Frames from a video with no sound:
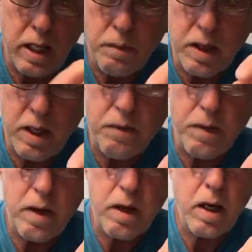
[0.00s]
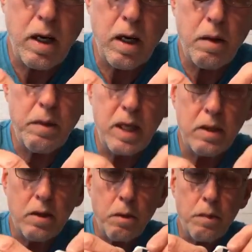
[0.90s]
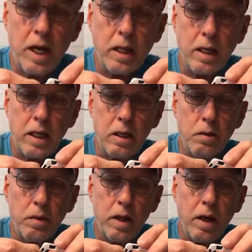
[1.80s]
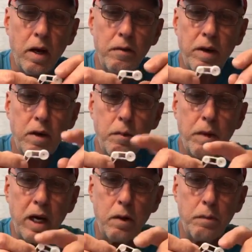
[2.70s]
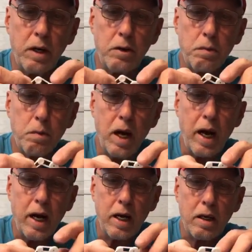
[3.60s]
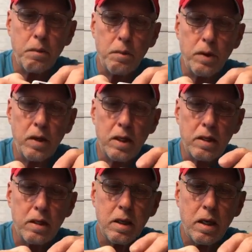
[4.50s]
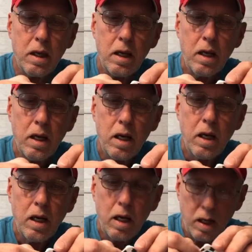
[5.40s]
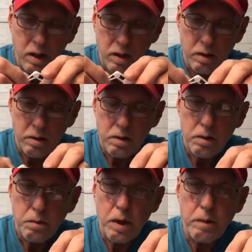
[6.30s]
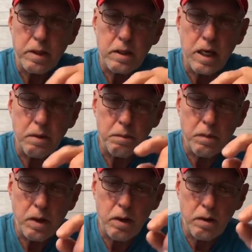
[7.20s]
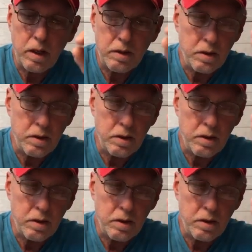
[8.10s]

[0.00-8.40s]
them a different, it'd be easier to paint these with it off. I'm going to paint the belts black and the pulleys probably the same color as